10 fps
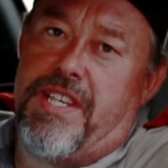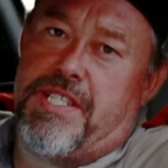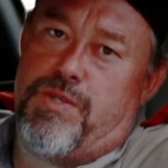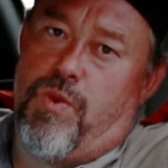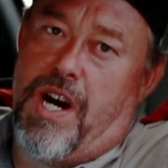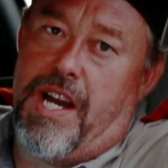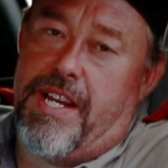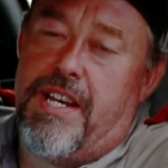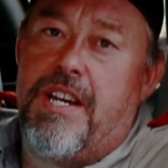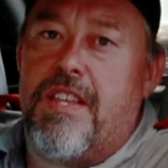reasons
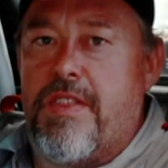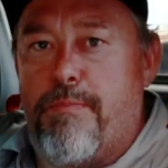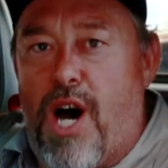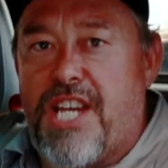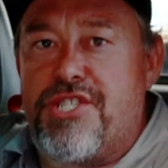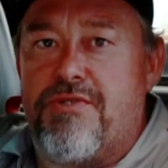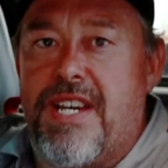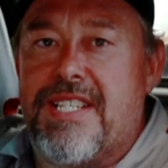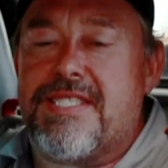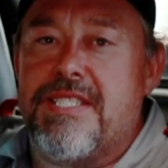why the Boxster
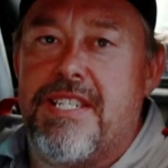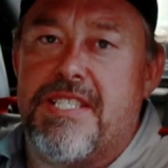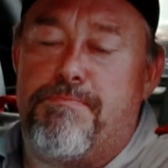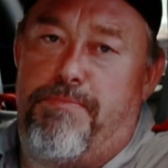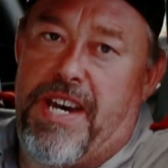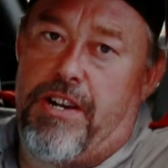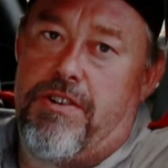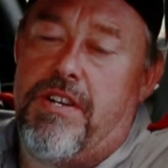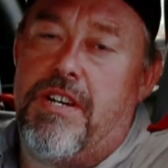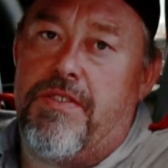S is
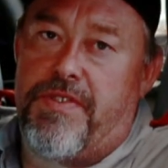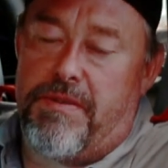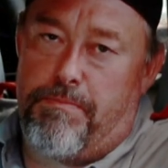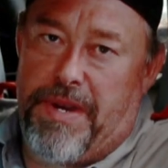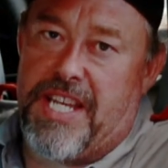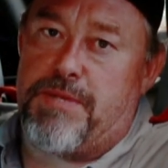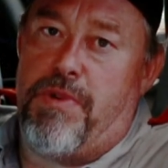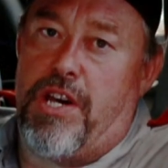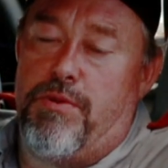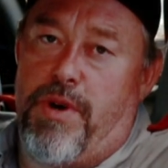better than a base
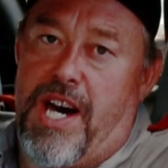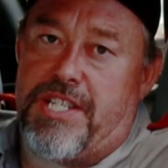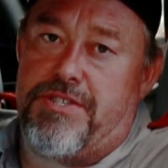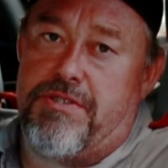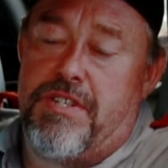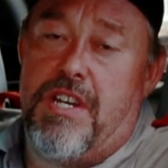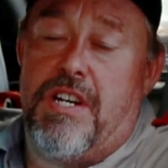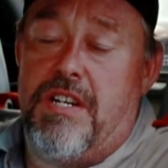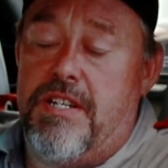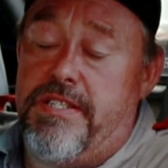model Boxster.
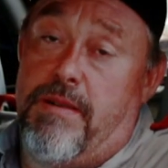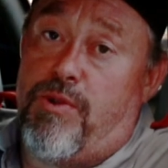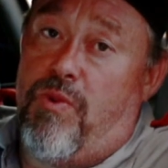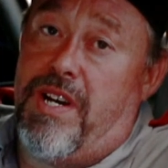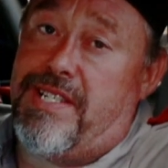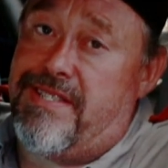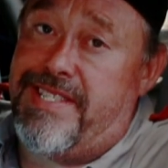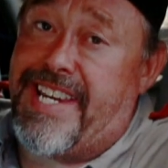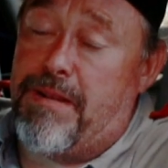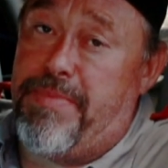Number 1,
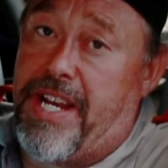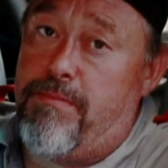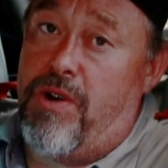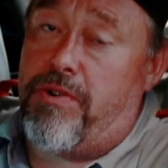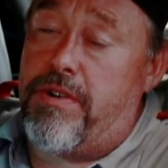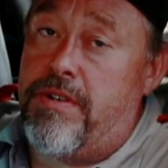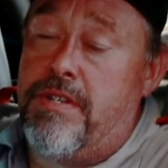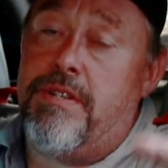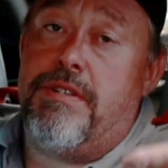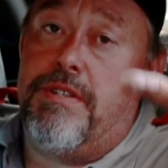you get a bigger motor.
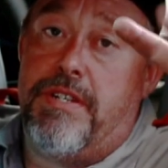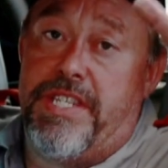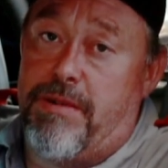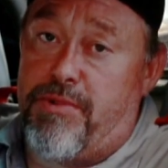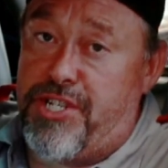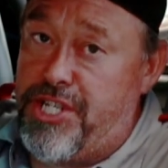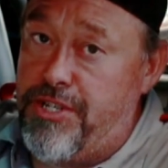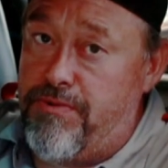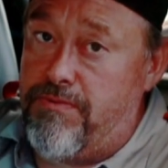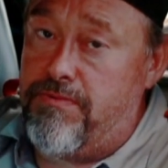Number
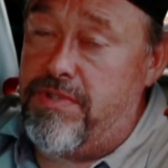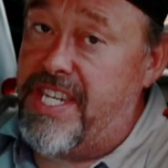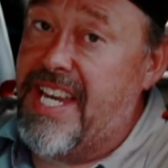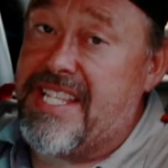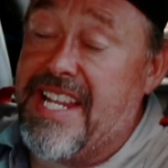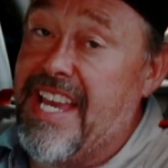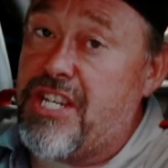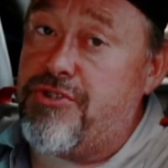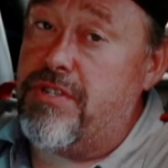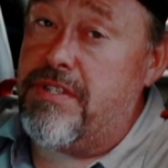2, you get that
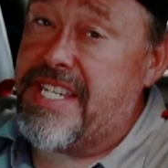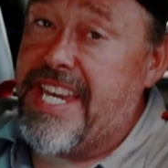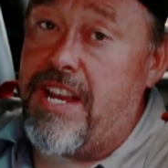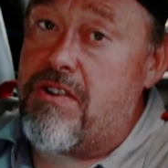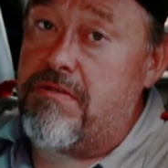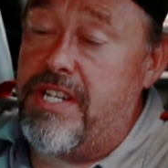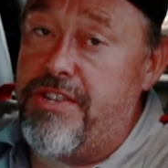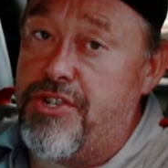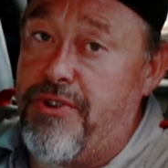extra gear in your